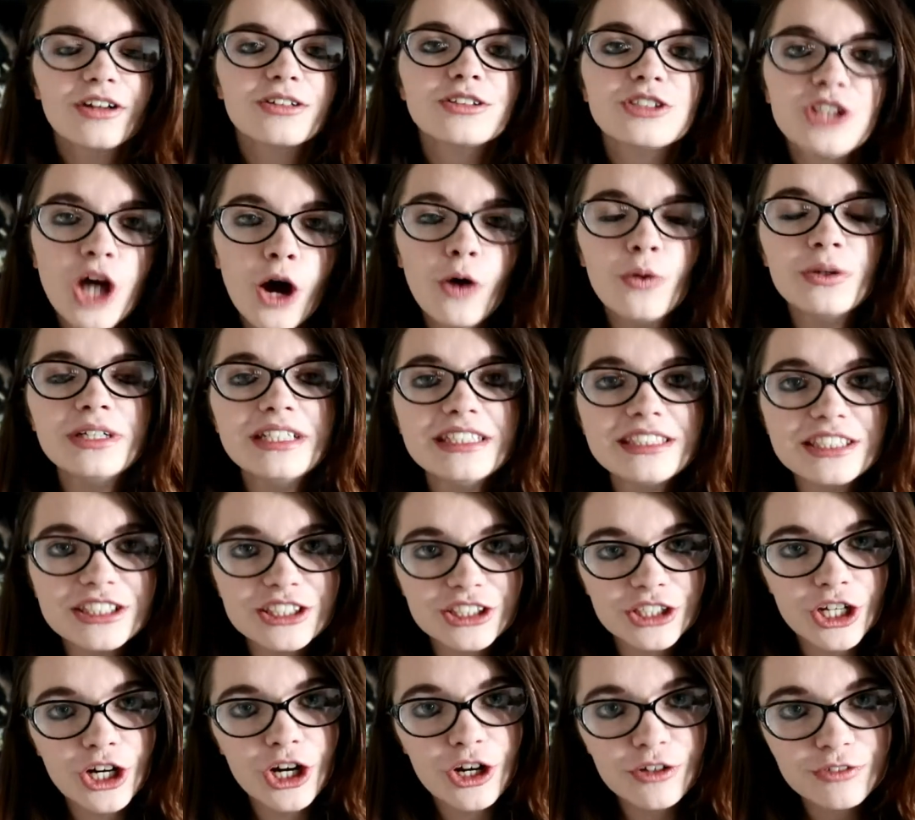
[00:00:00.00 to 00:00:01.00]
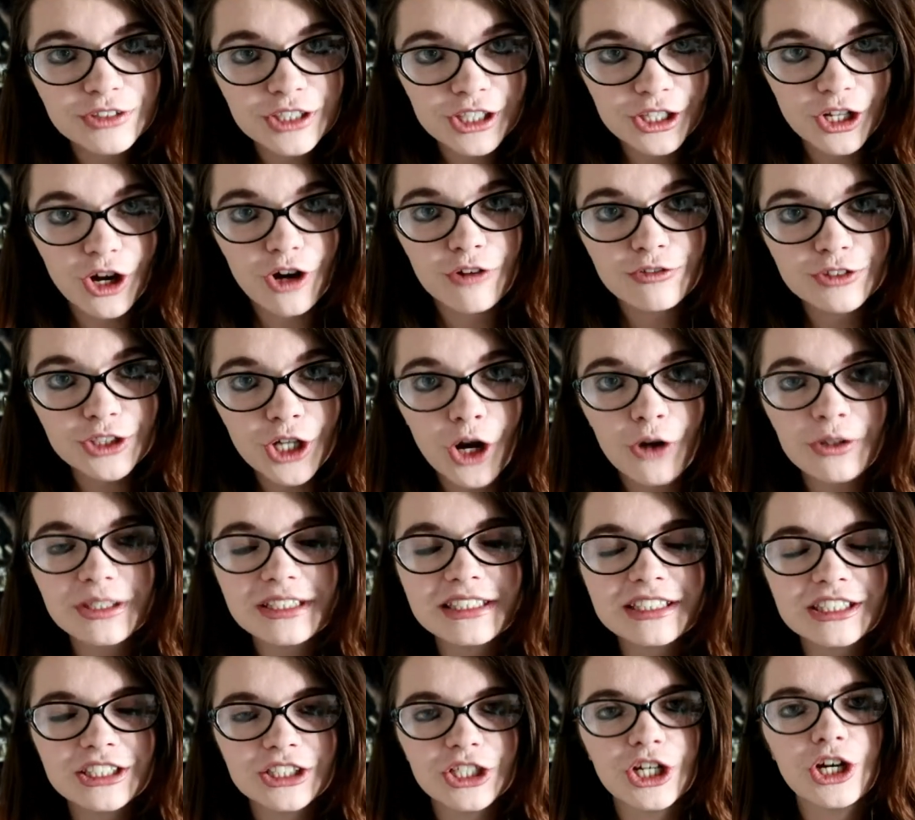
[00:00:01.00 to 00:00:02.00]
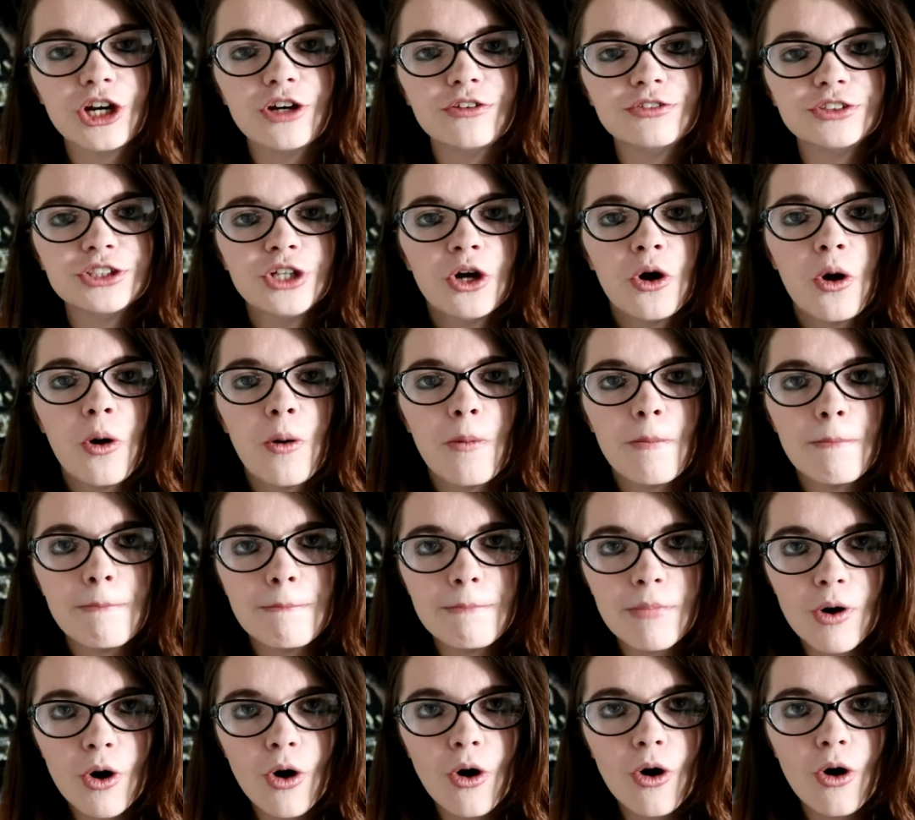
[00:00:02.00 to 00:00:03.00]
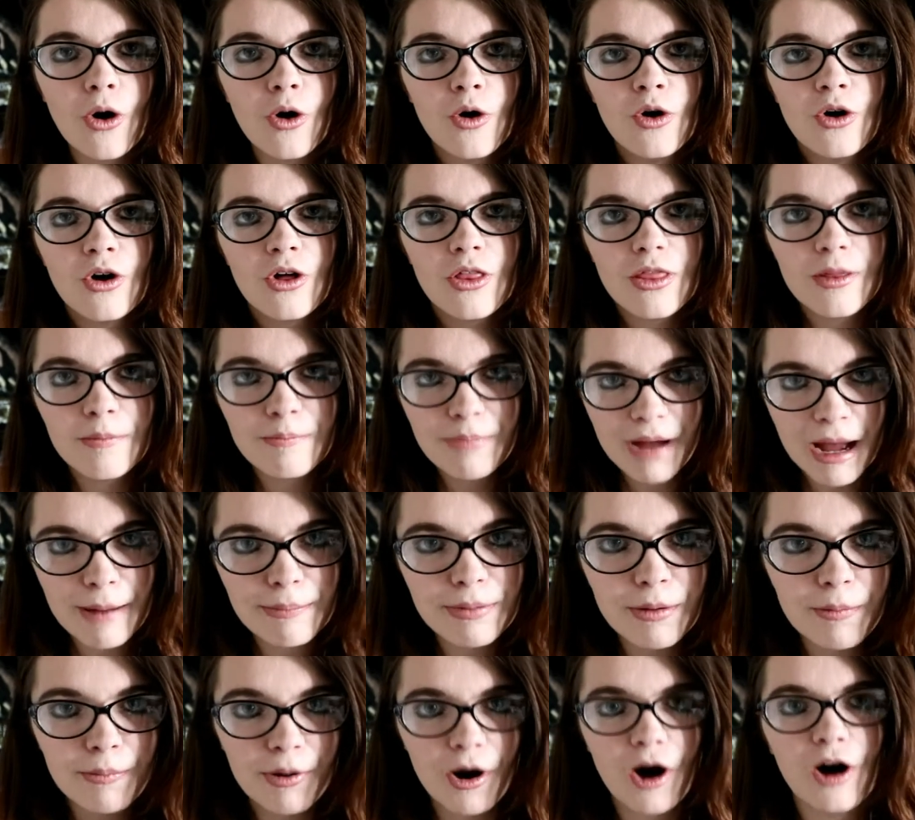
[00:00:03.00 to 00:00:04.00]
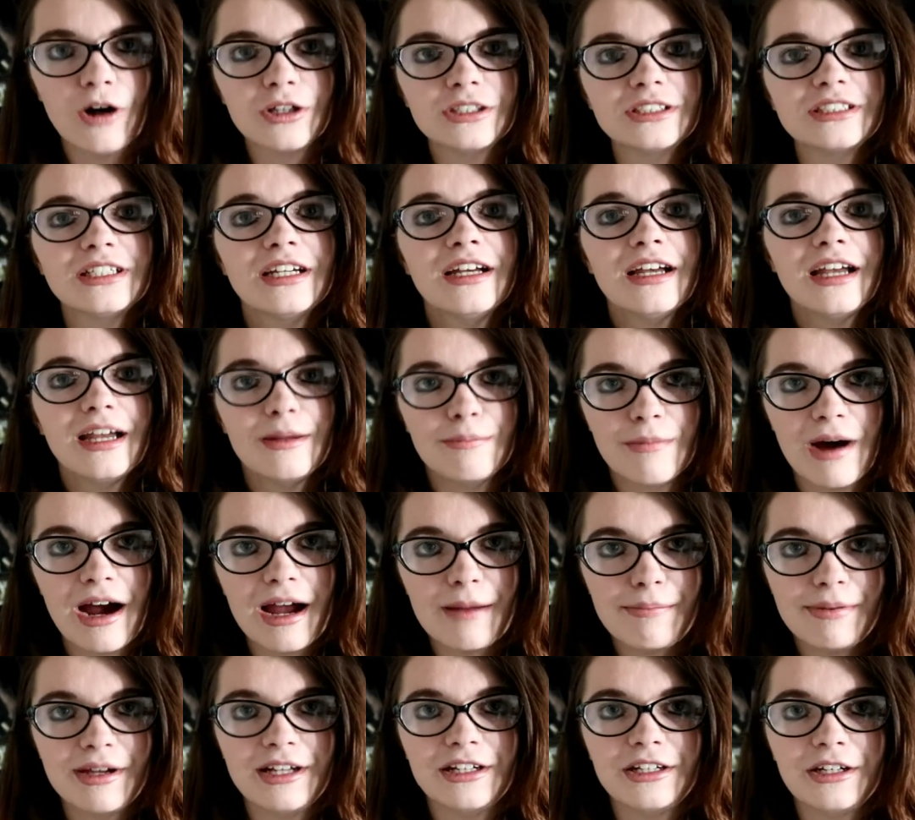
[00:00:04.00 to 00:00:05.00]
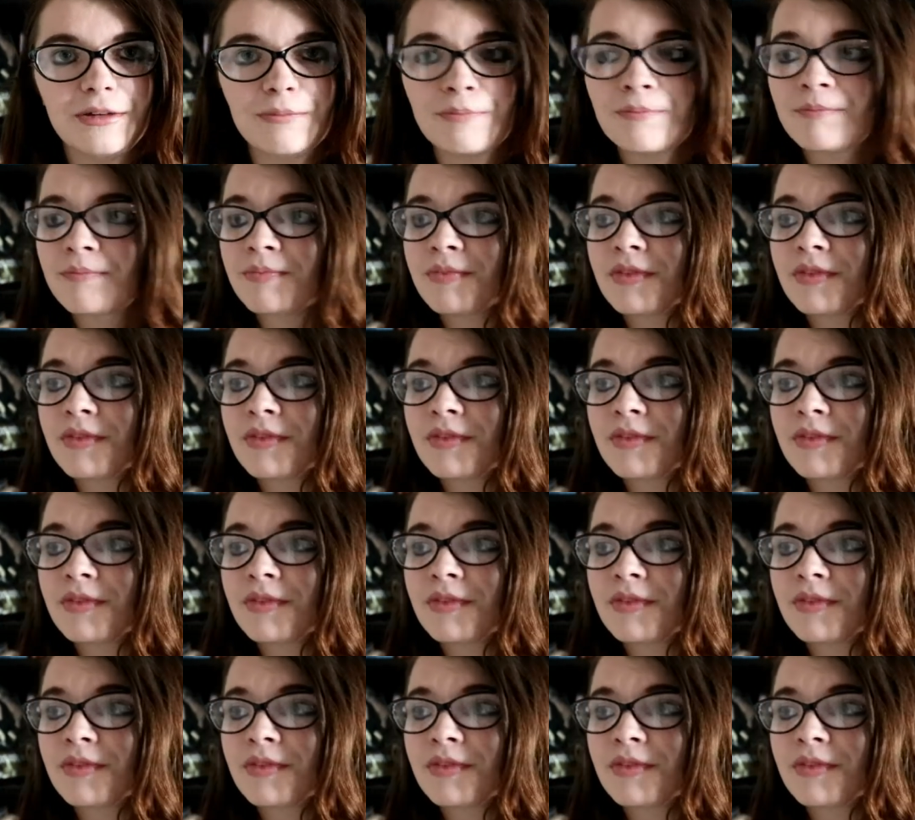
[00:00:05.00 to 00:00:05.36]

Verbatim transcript: Tony deserves love. Tony deserves more than Pepper Potts, in my opinion.